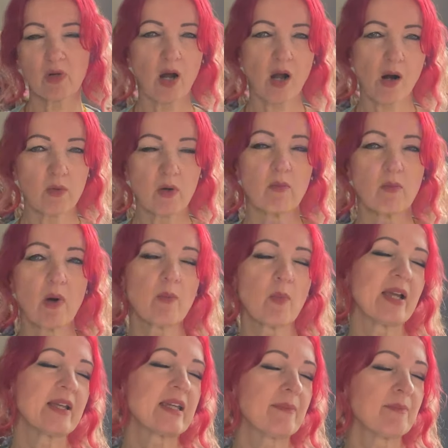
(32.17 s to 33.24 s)
I might
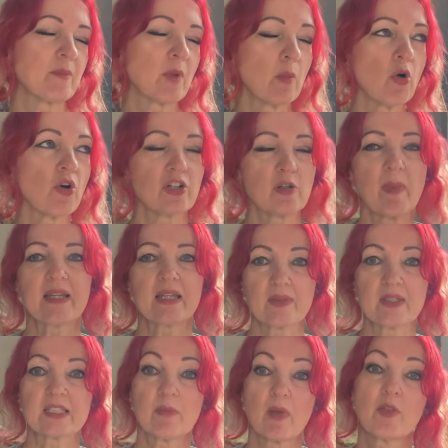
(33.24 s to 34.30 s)
make it. I'm not going to make it
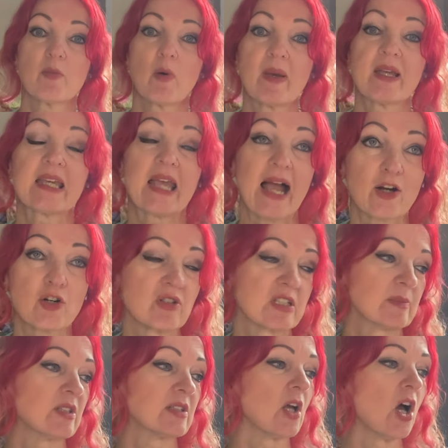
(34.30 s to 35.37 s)
this month. I might make it at
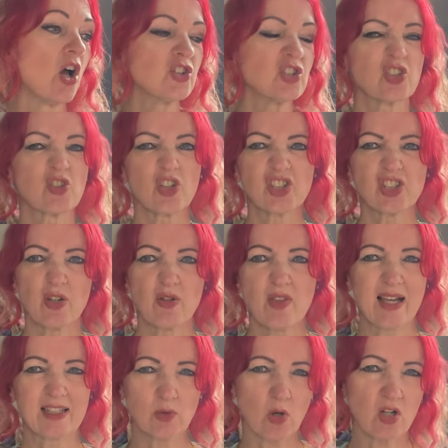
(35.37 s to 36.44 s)
Christmas. Just thought I'd show you that
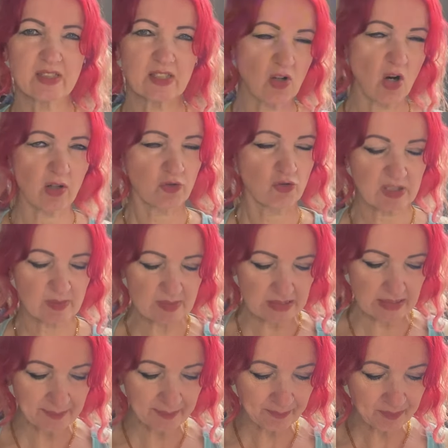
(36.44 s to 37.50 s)
as well because it's kind of Christmassy.